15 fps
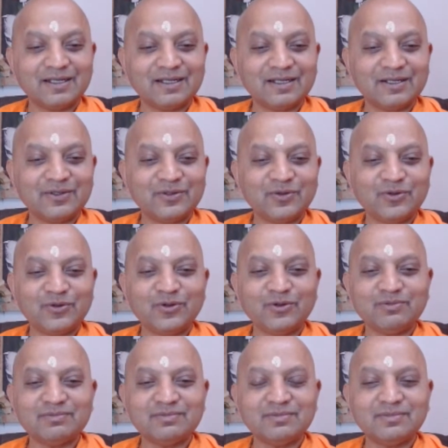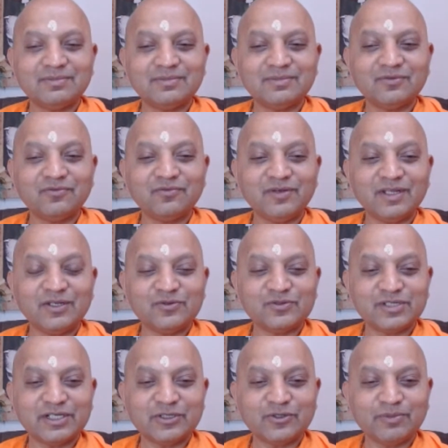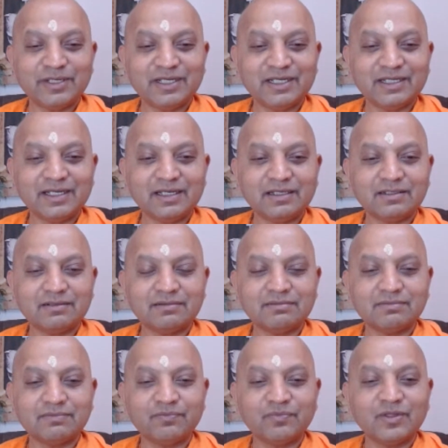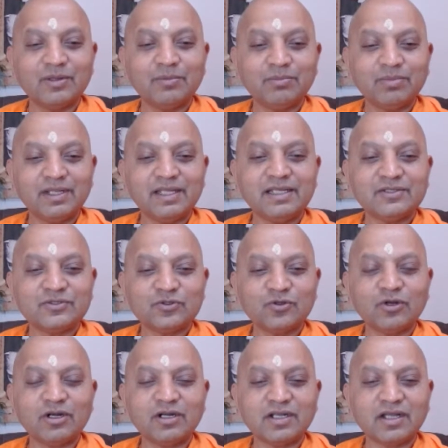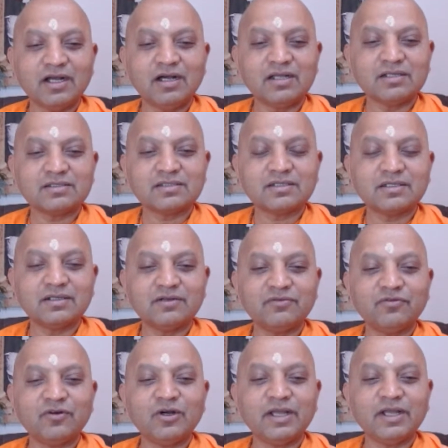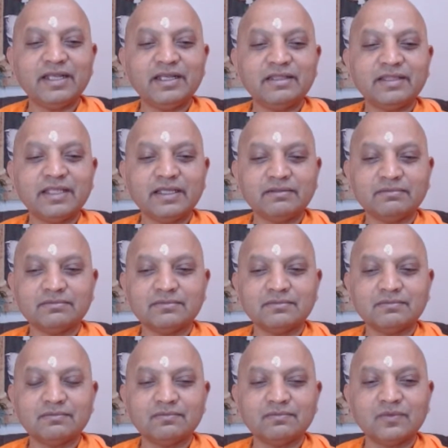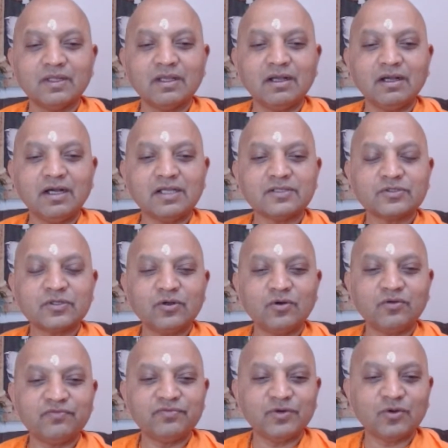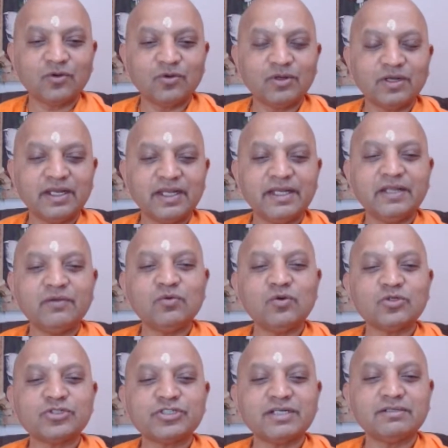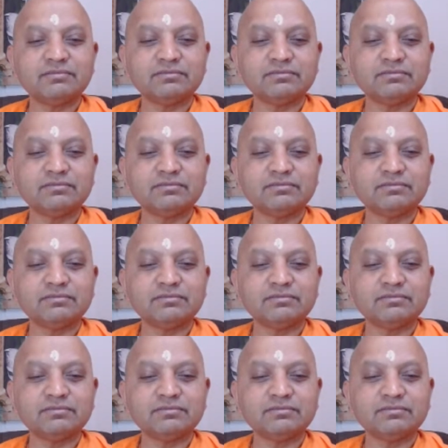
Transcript: Do you know, while you sit to meditate, please do not ask for anything. Ask for only devotion.